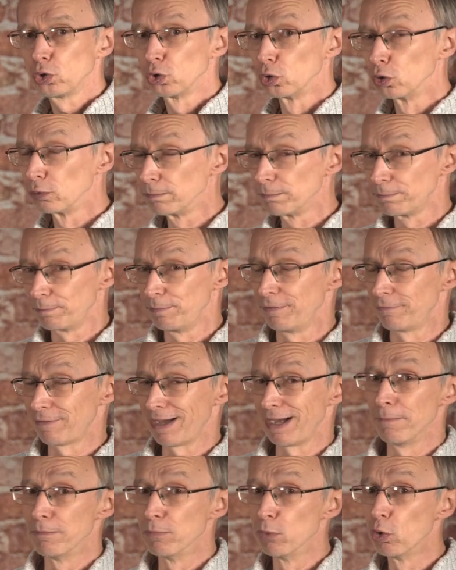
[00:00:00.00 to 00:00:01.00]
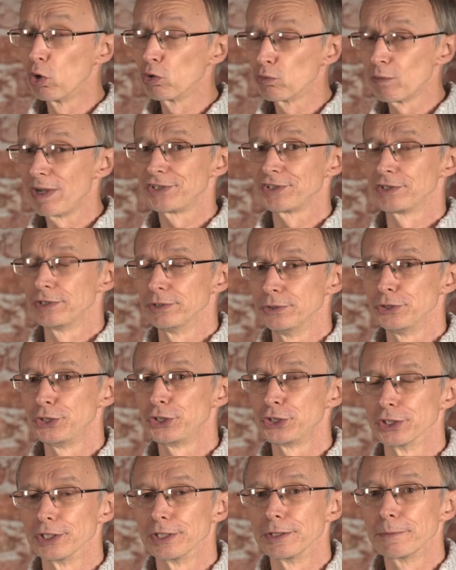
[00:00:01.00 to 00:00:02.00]
or in fact more
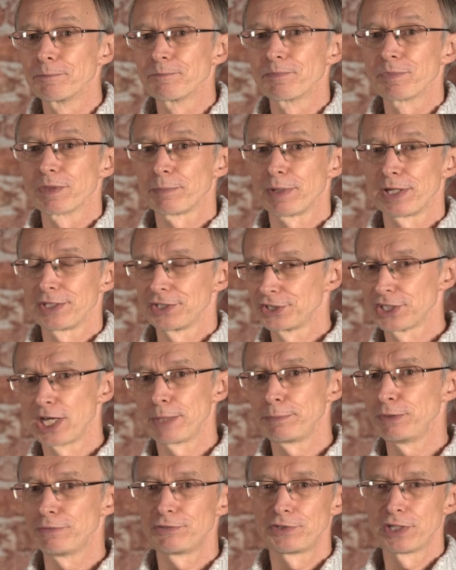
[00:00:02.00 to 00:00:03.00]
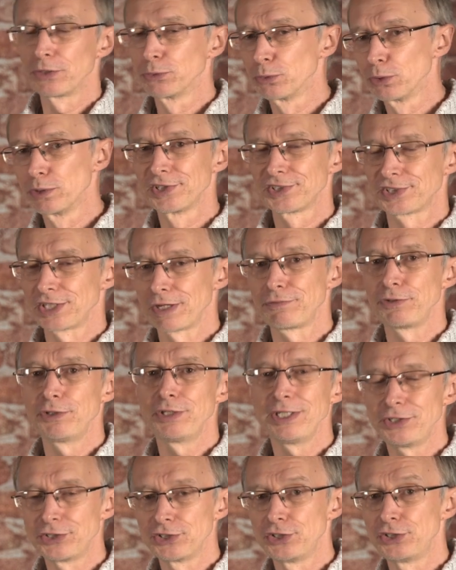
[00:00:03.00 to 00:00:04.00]
resolution by the time you've done all the stuff you
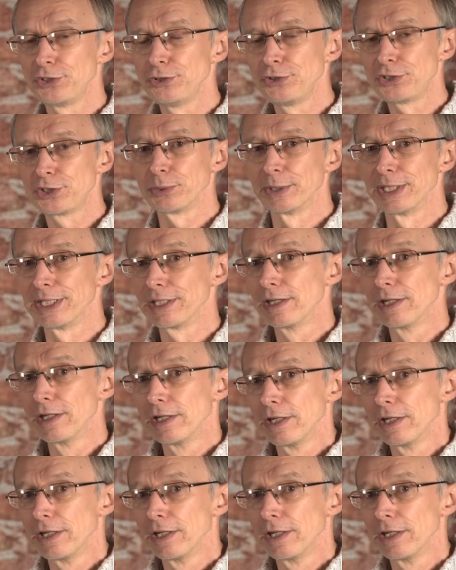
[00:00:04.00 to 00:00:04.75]
need to do to it,